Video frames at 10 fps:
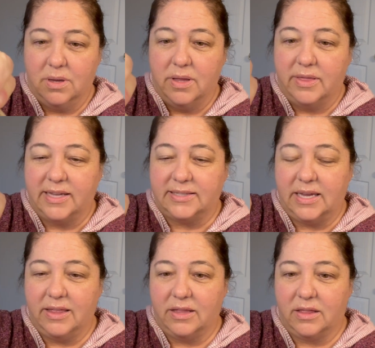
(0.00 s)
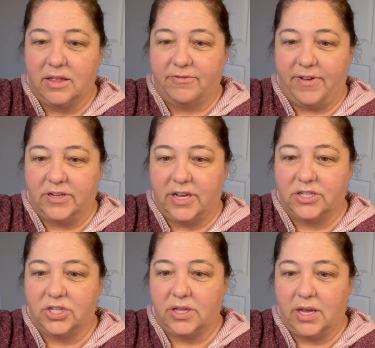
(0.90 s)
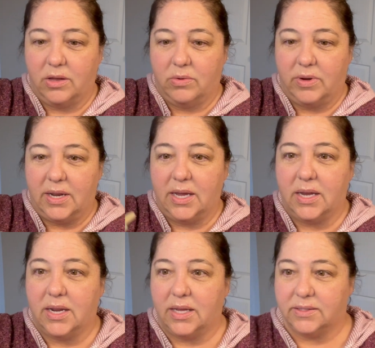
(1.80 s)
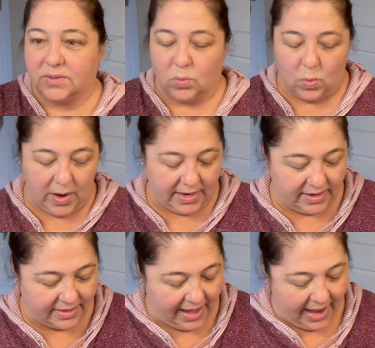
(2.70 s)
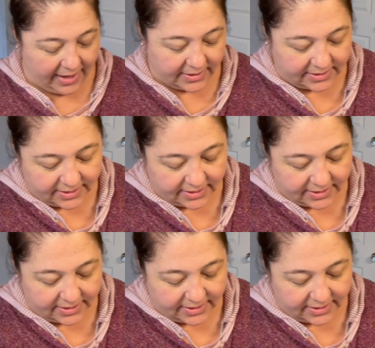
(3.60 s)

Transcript: They say that the foundation that you need is the one that